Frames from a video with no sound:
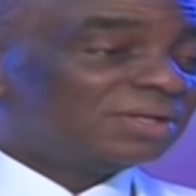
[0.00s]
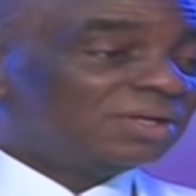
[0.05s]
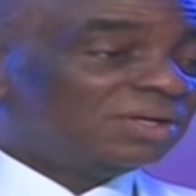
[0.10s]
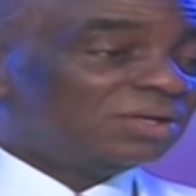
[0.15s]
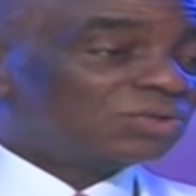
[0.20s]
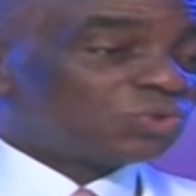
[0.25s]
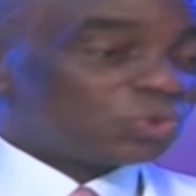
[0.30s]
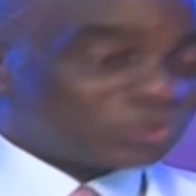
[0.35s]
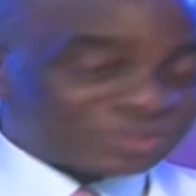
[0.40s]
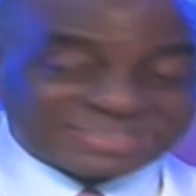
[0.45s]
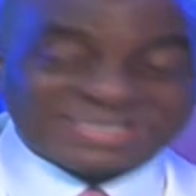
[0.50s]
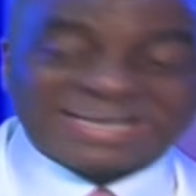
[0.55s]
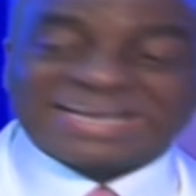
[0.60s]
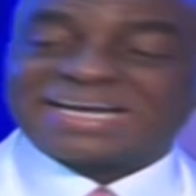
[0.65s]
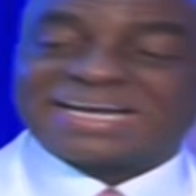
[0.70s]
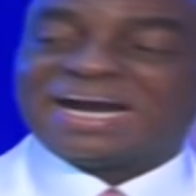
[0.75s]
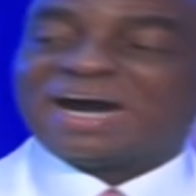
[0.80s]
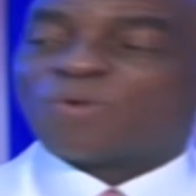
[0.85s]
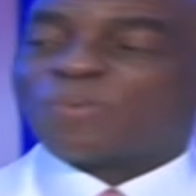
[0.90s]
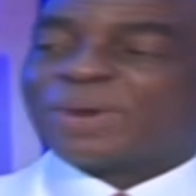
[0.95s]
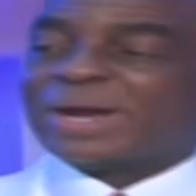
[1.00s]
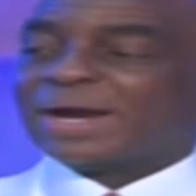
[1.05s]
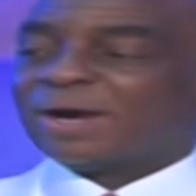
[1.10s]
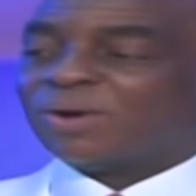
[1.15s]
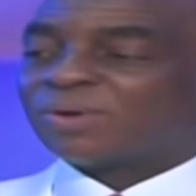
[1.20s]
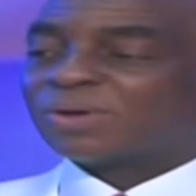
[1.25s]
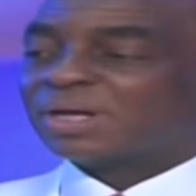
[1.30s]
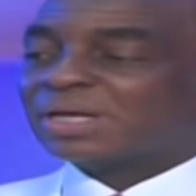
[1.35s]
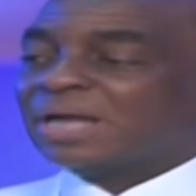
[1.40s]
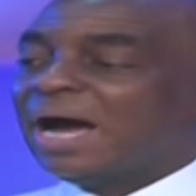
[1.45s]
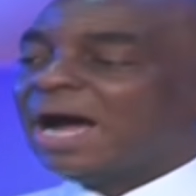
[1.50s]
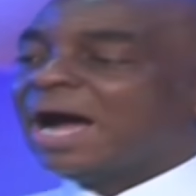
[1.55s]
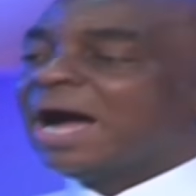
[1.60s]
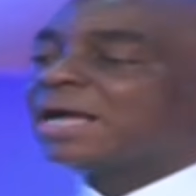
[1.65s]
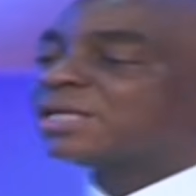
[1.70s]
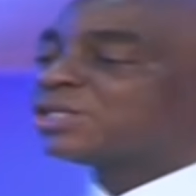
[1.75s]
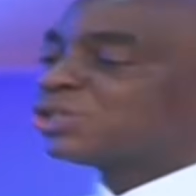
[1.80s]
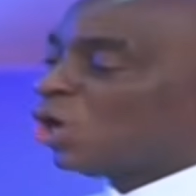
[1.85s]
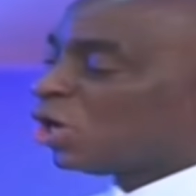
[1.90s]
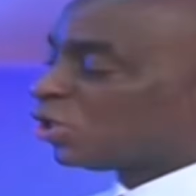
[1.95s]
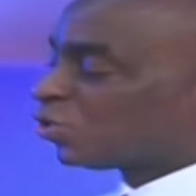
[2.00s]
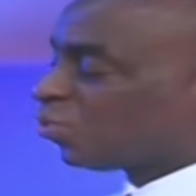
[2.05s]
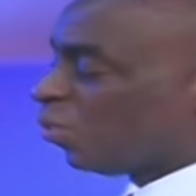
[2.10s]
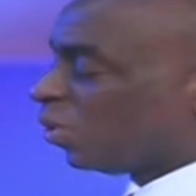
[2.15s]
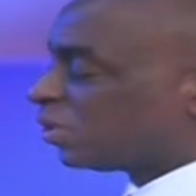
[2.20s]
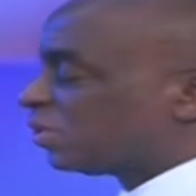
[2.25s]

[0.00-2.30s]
To seek a way out. Now, our church was